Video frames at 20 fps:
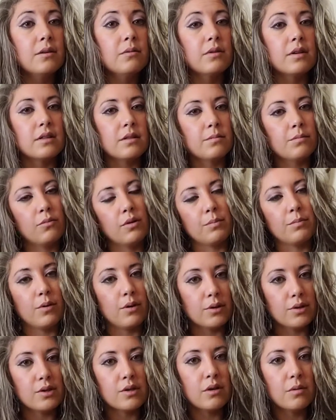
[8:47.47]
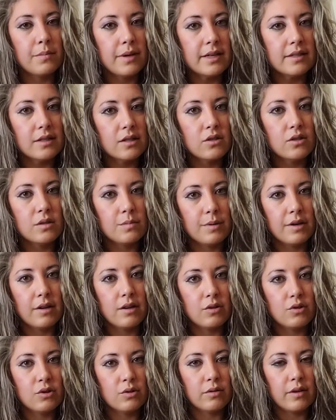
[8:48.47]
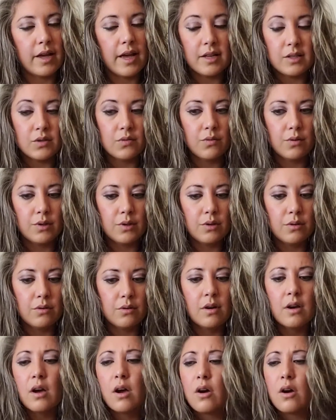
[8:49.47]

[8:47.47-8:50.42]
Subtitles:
what personal message Spirit has for you,